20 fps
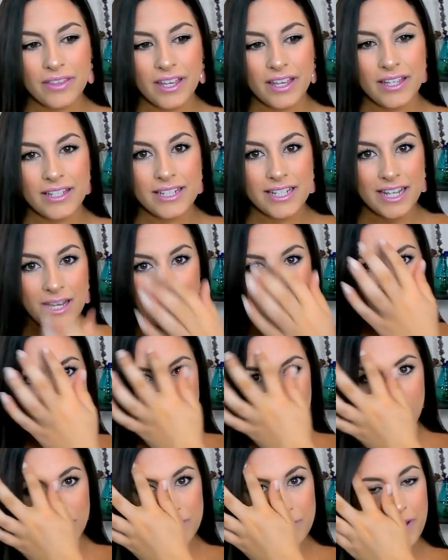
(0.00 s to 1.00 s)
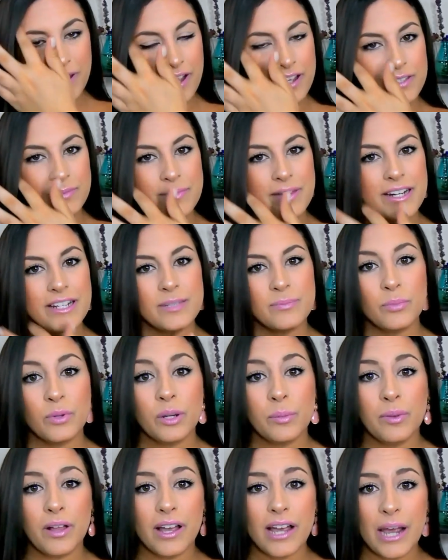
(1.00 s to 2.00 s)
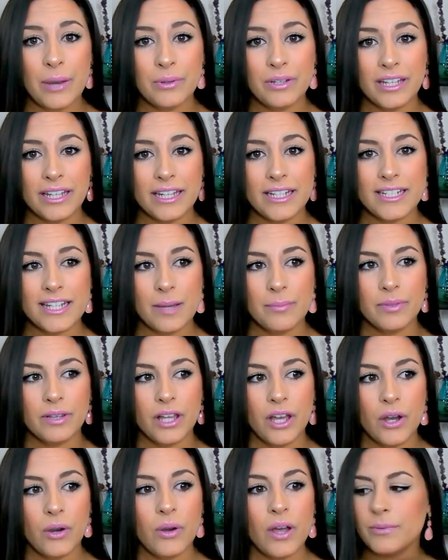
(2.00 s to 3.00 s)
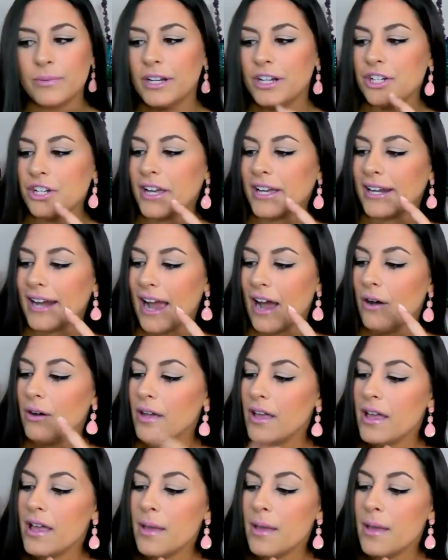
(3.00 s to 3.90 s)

the T M C Trust Me Cosmetics beauty blog. I will link it down below if you want to check it out.